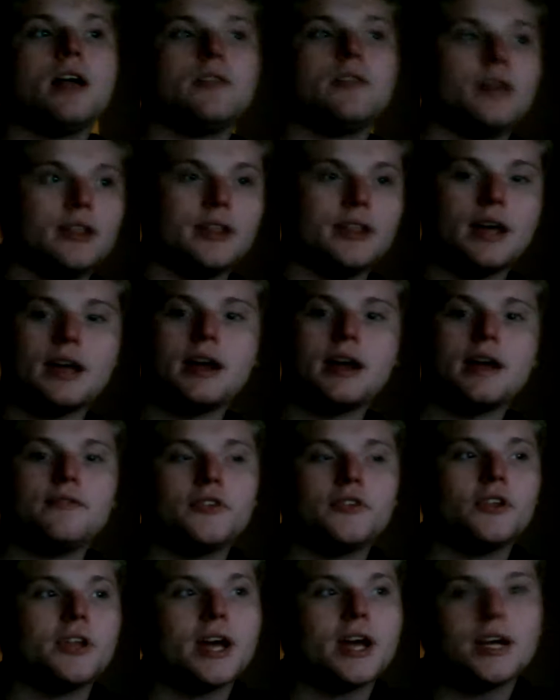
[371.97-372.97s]
And then
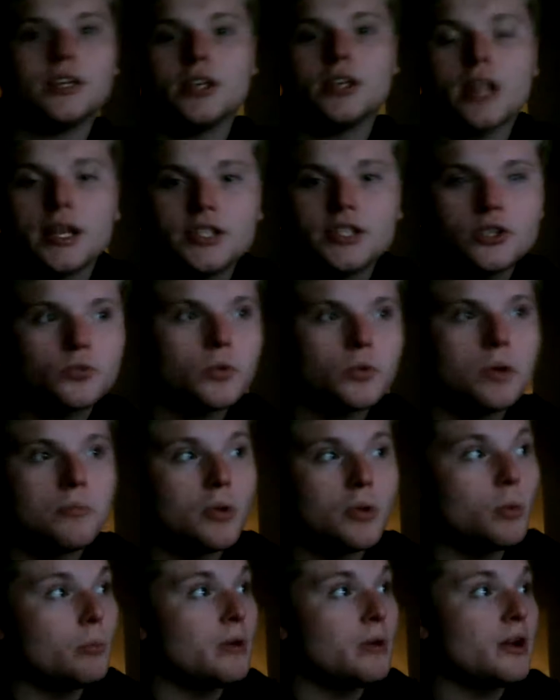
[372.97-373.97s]
after that, I just went
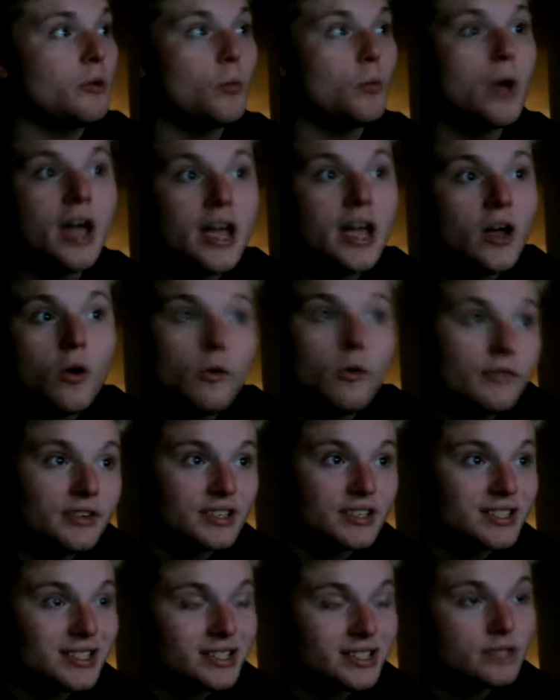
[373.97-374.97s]
my way over
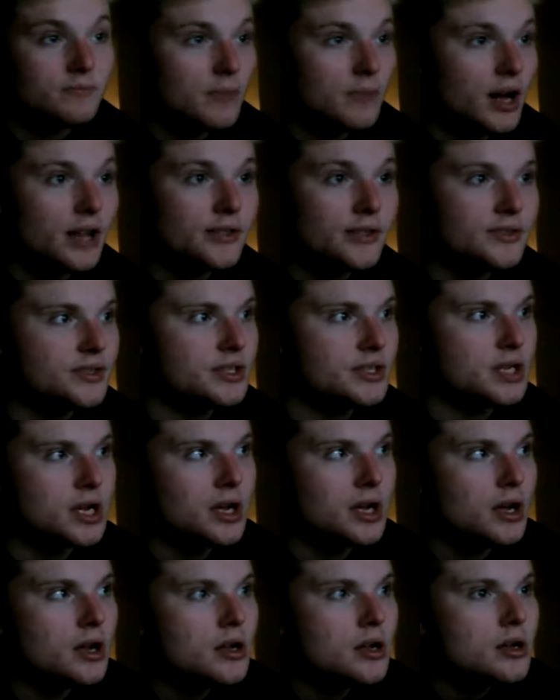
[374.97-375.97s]
6 months.
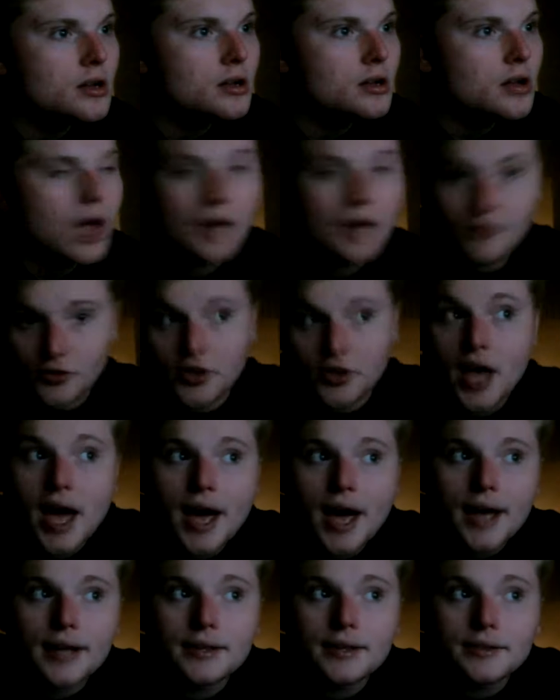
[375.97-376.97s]
After
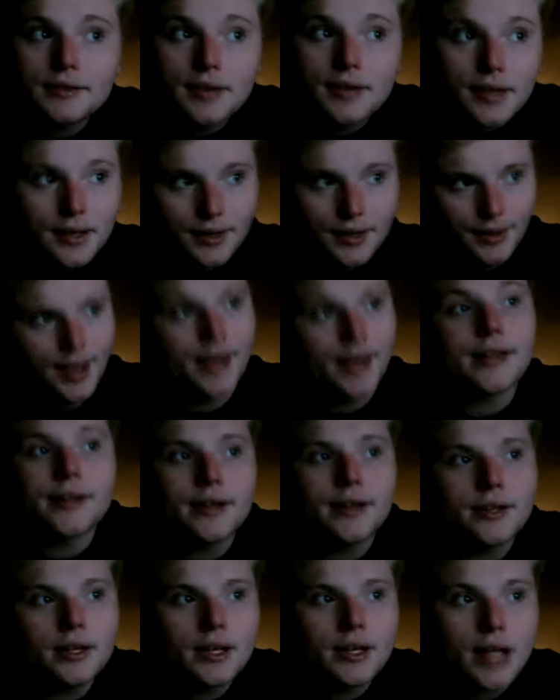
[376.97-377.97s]
that, it
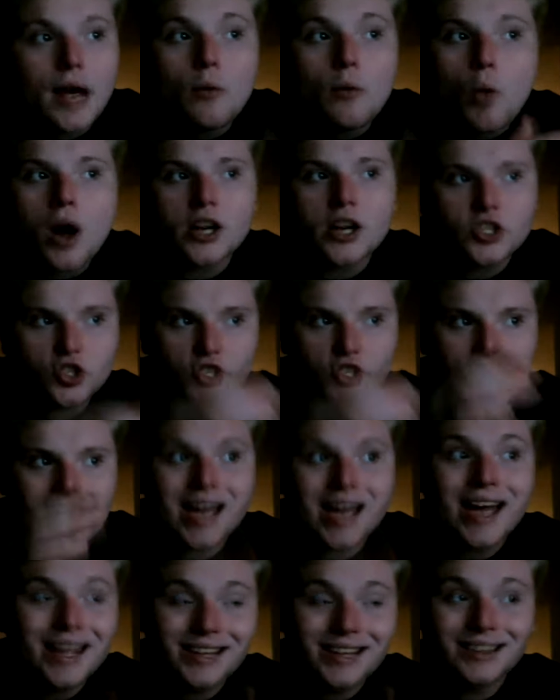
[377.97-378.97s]
landed. And I watched
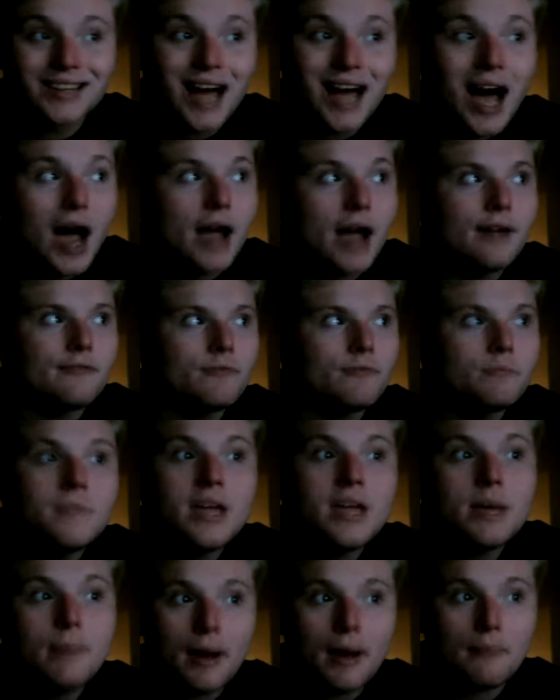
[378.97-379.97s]
it live.
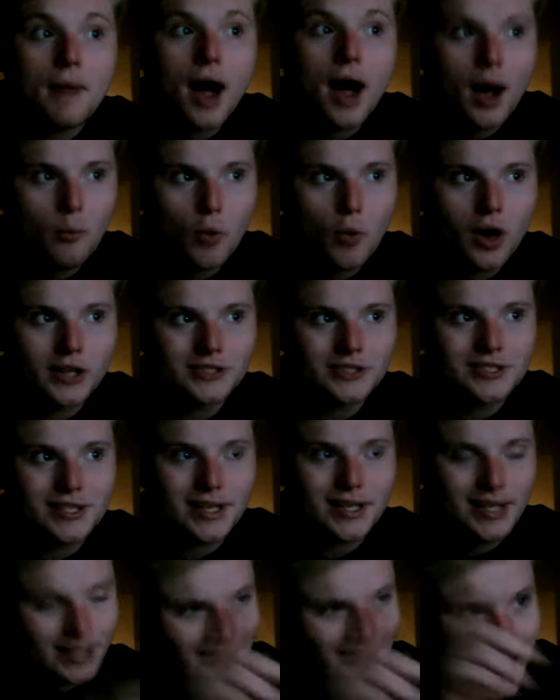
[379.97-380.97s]
Me and my mom watched
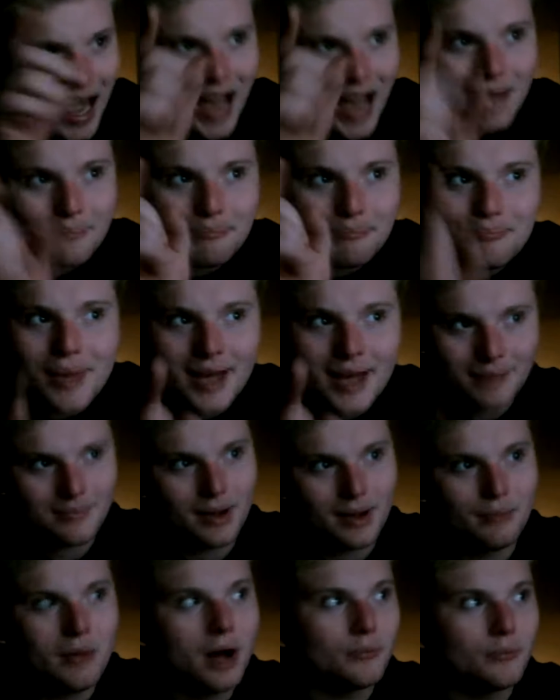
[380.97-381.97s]
it because I begged
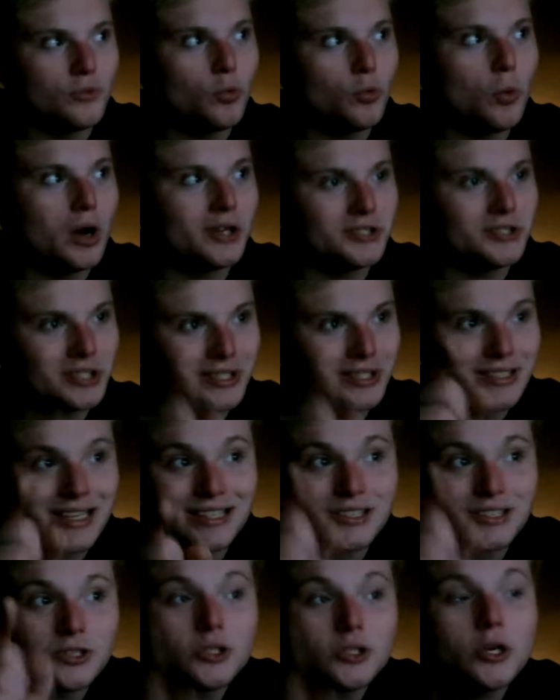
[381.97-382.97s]
my mom to watch it because I
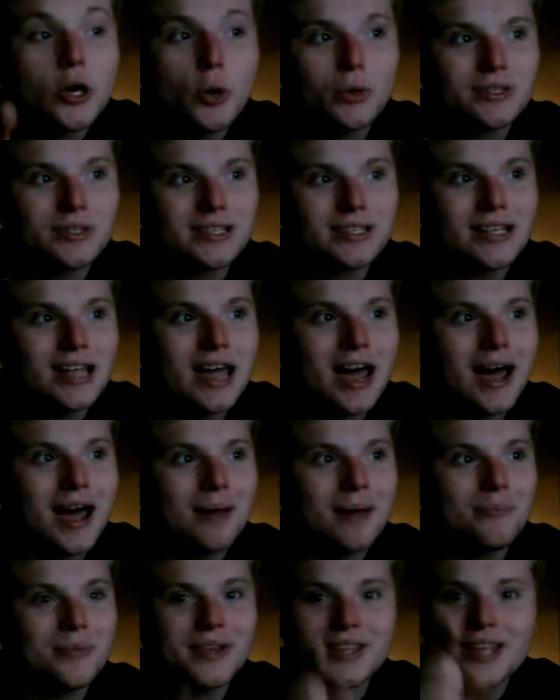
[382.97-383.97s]
knew it was going to
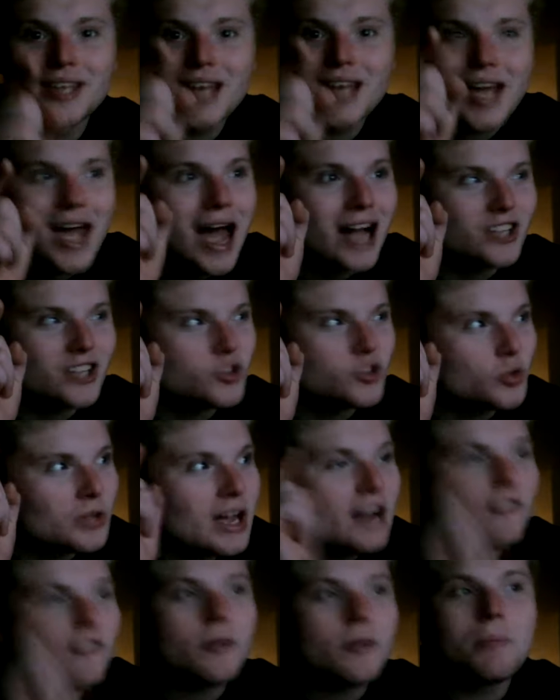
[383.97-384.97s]
happen. I told
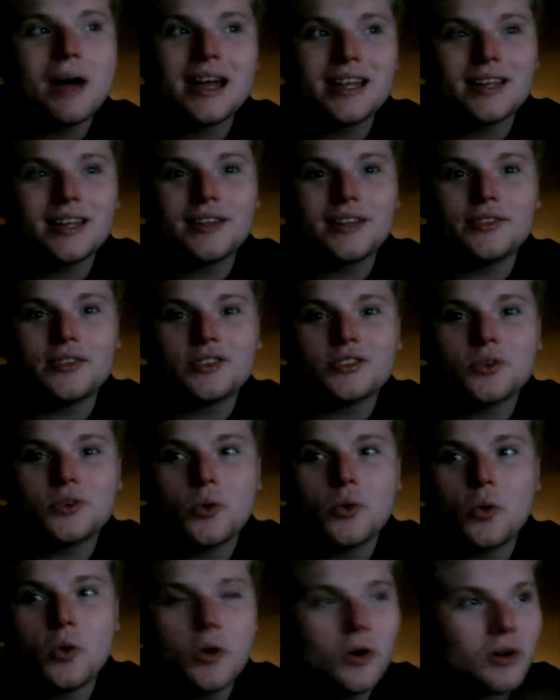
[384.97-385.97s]
everybody at the
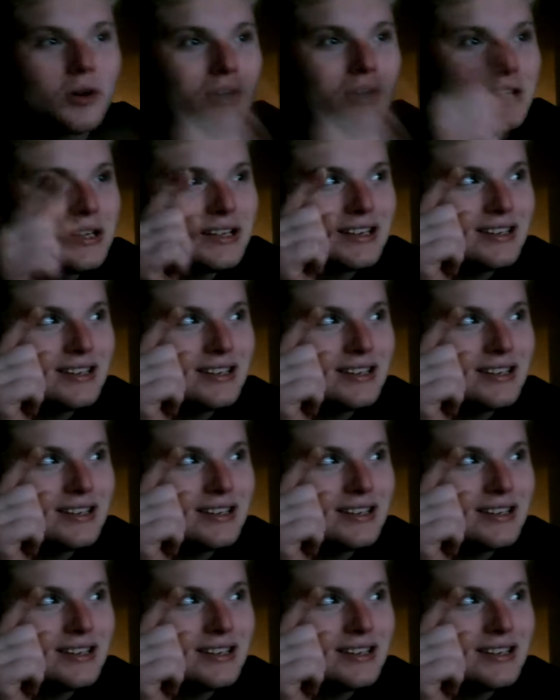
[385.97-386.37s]
school.